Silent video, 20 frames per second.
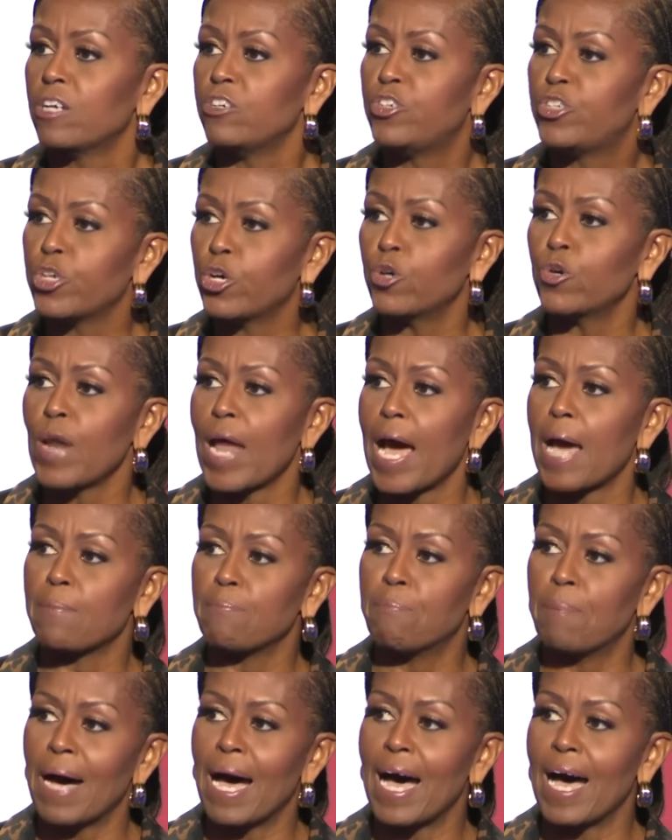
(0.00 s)
do
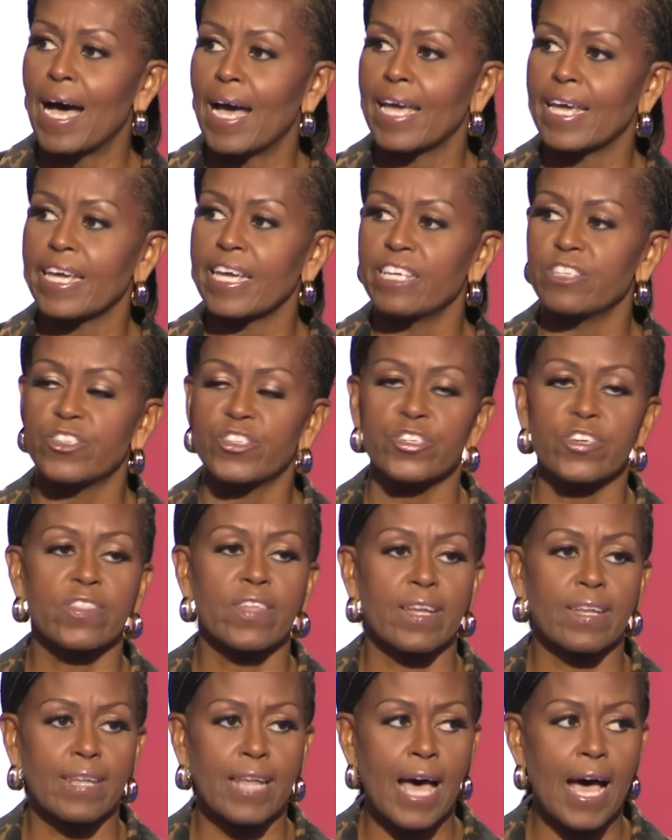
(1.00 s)
not buy into
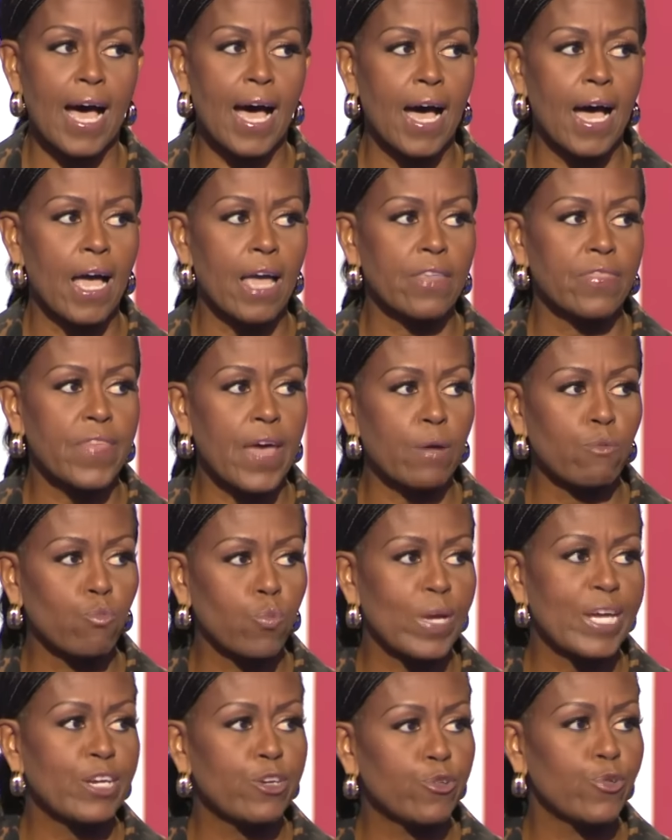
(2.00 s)
the lie that
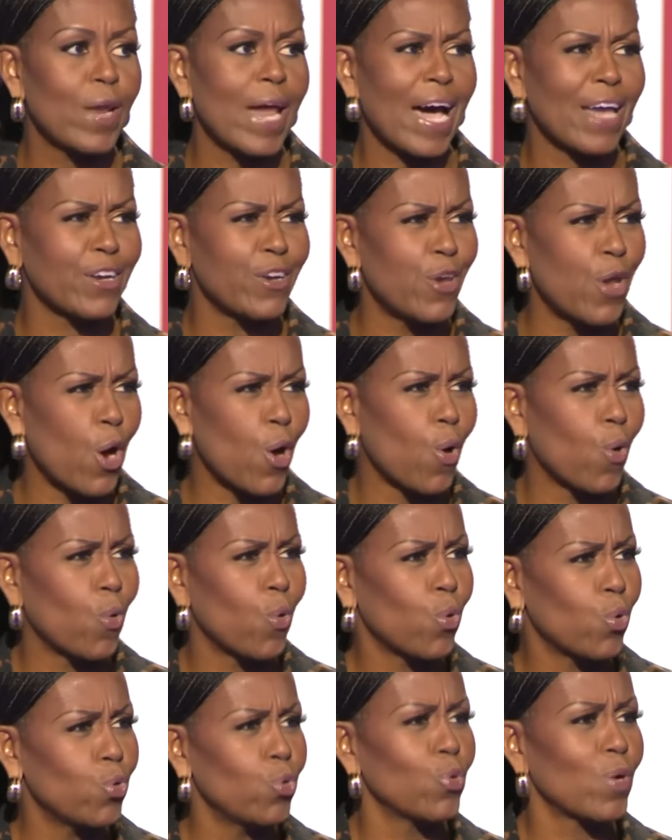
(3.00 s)
we do not
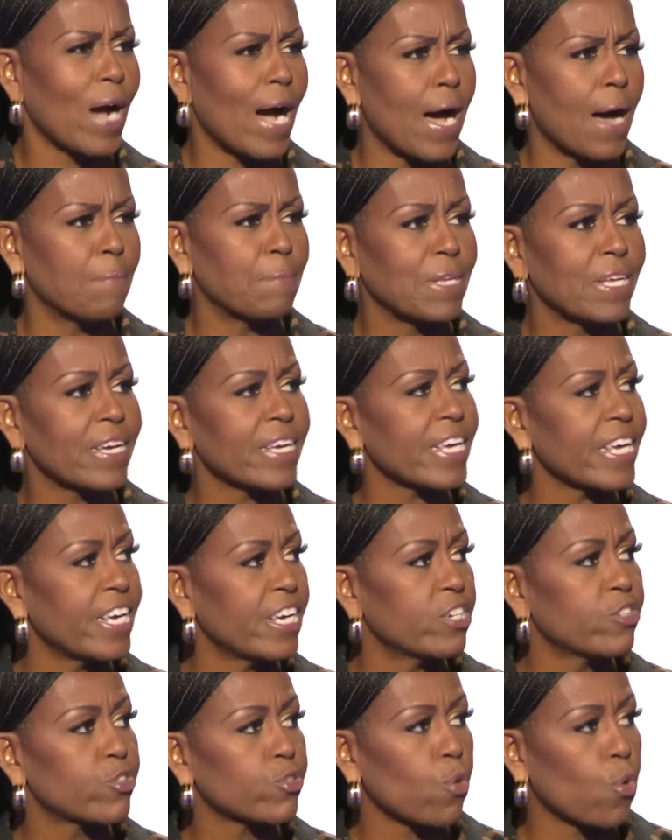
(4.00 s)
know who Kamala
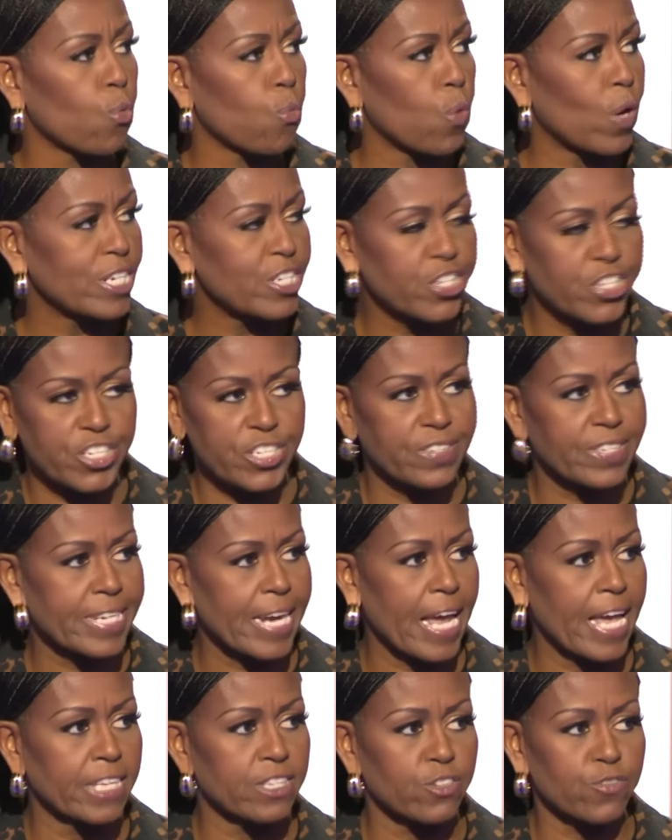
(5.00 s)
is or what she
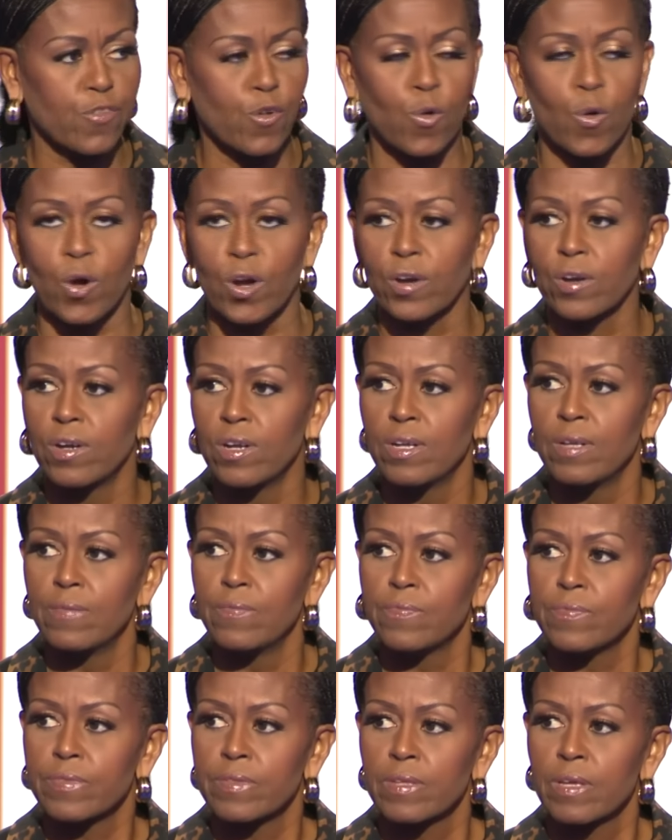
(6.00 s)
stands for.
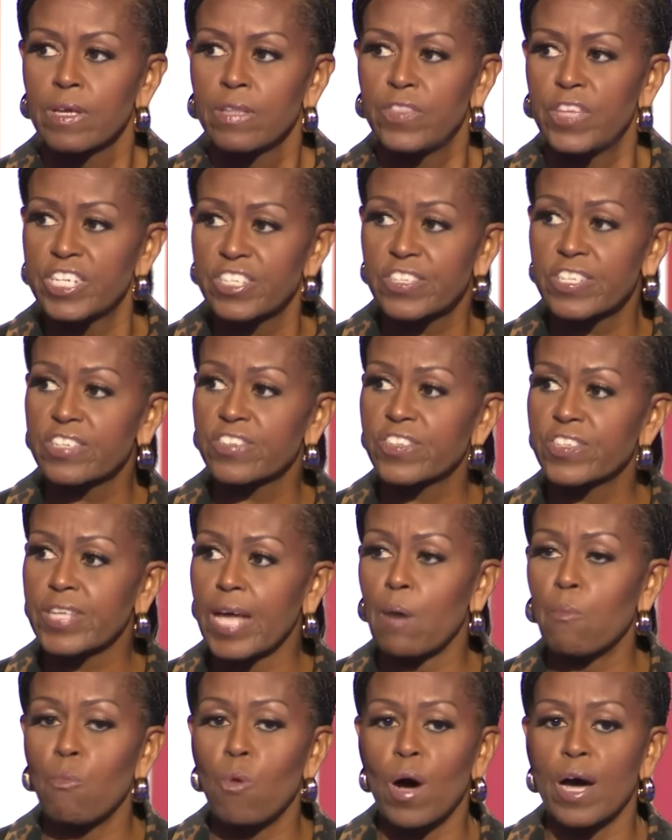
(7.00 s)
This is
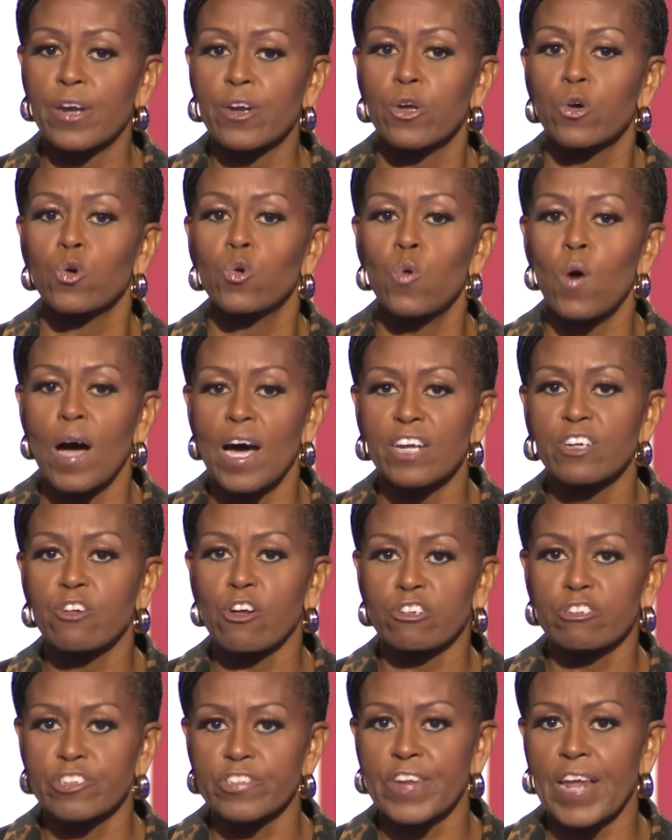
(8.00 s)
someone who
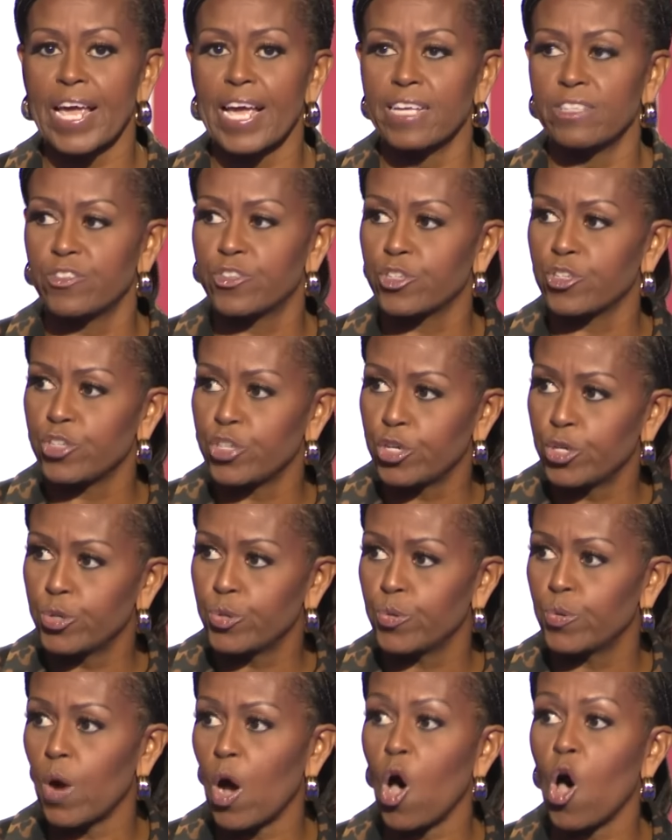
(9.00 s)
understands
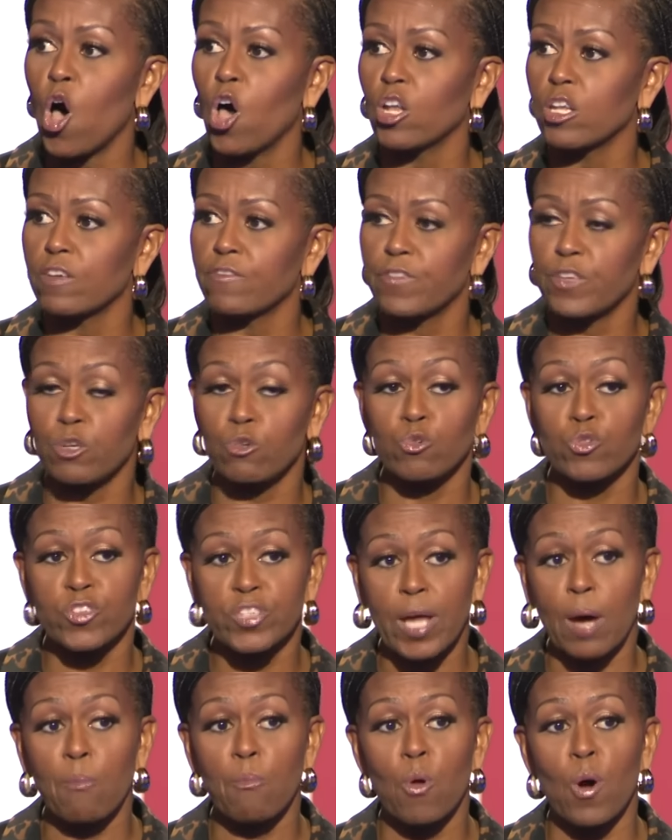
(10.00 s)
you, all of you,
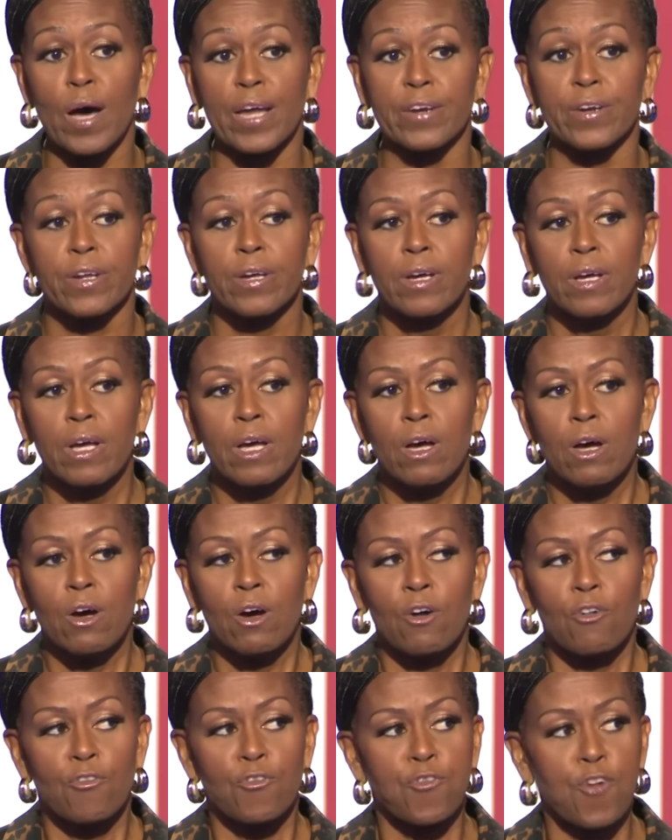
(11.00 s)
someone
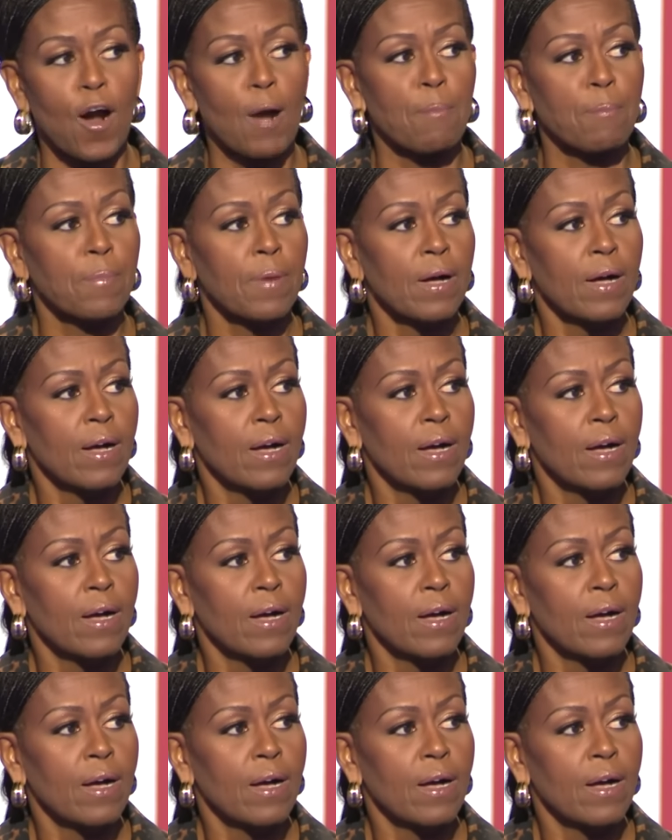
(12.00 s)
from